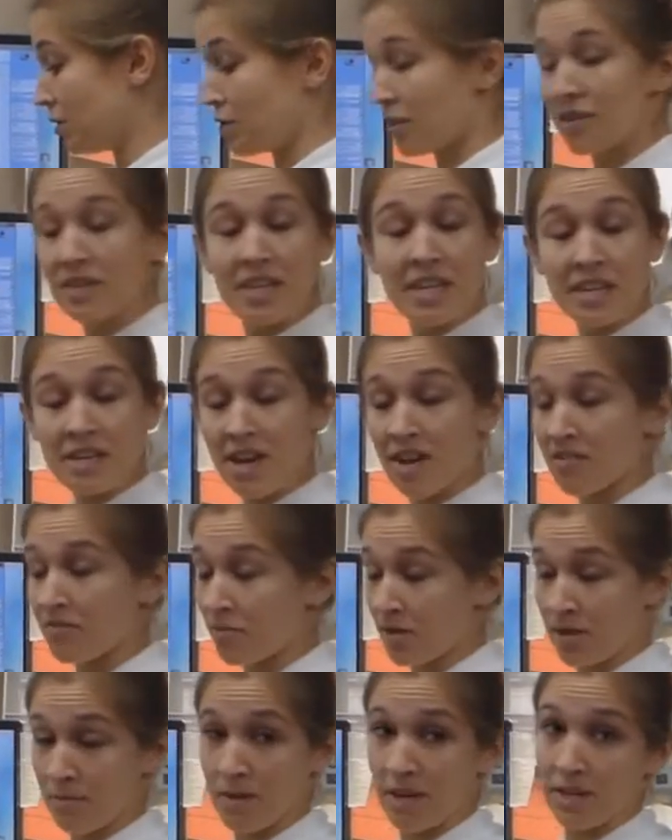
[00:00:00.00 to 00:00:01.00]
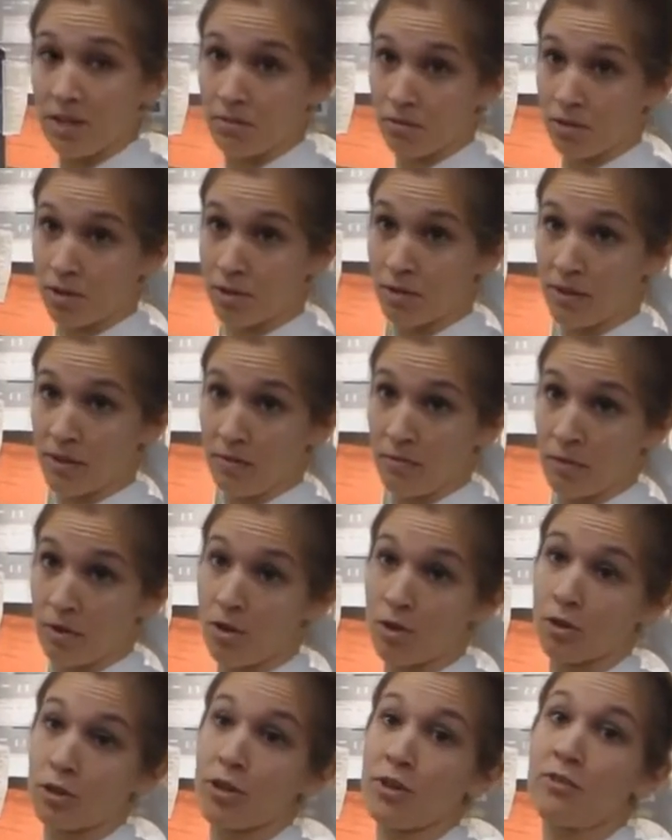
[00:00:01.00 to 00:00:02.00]
you can think of. Pretty much we'll
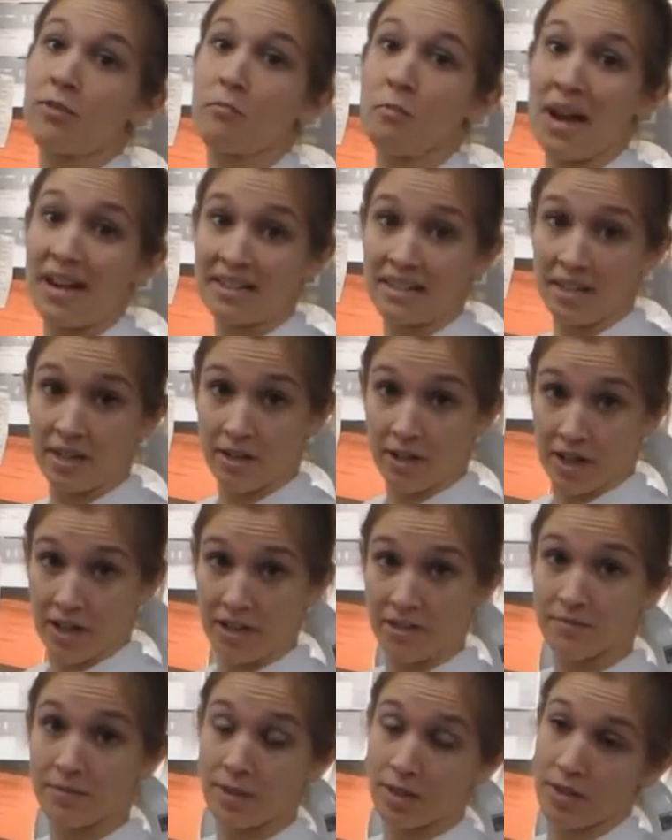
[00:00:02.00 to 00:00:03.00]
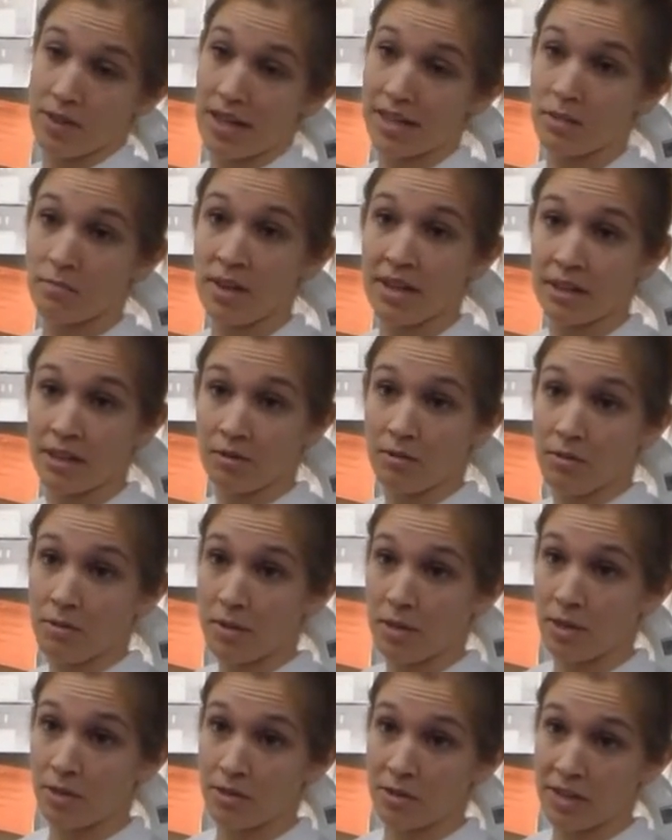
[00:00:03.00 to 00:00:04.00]
culture it for bacteria. So that's mainly what
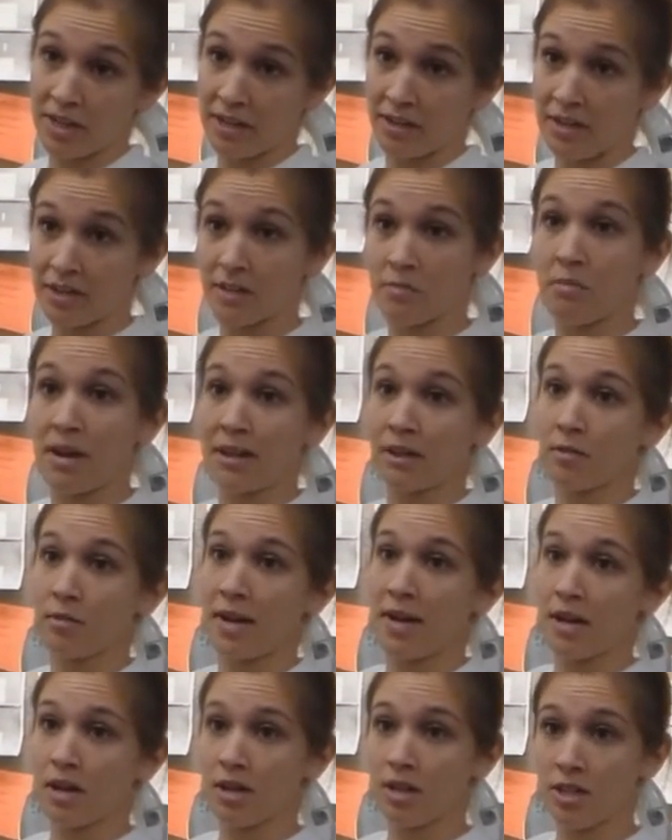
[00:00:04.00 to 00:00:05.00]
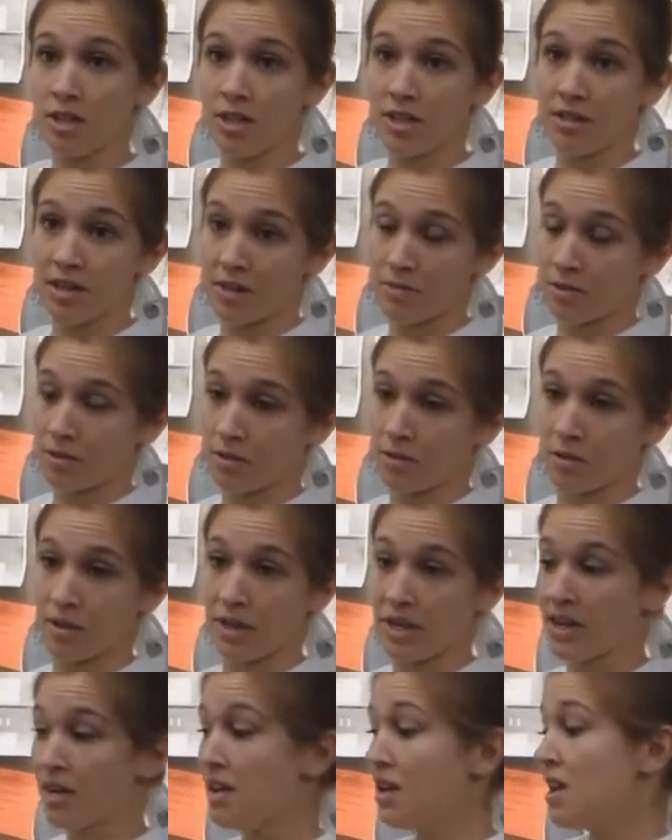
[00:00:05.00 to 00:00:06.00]
we do here is a microbiology
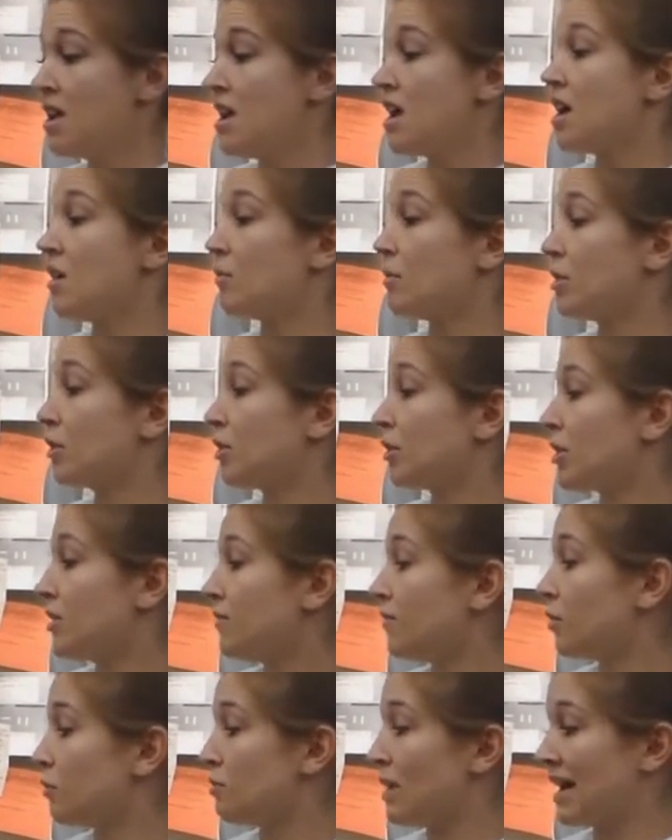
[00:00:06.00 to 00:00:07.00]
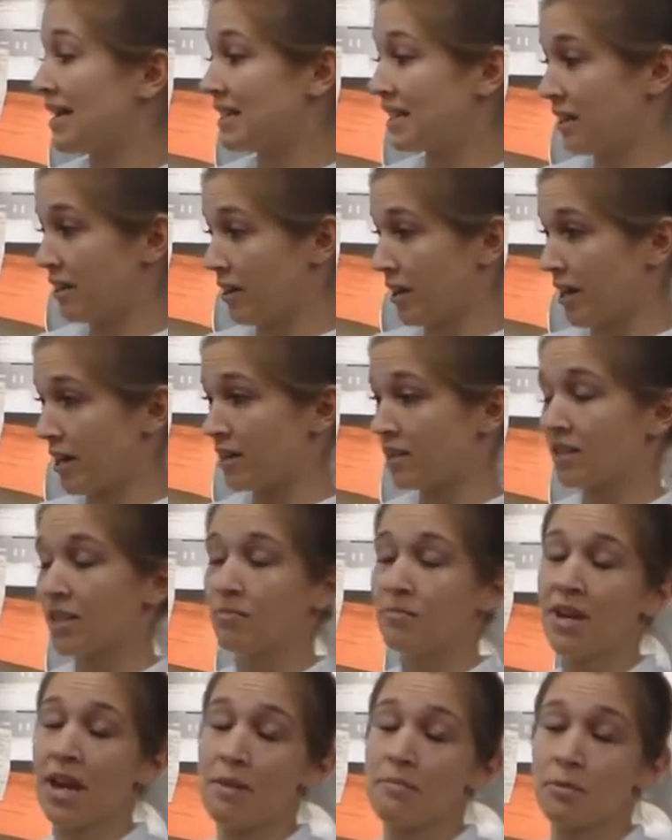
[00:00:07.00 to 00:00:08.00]
laboratory, and we're looking for bacteria.
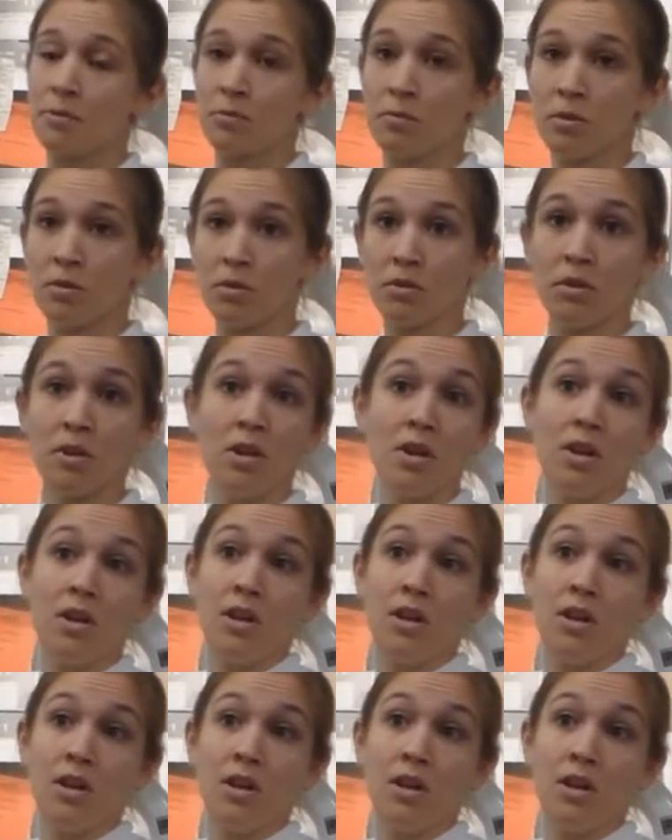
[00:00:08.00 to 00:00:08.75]
Sometimes we'll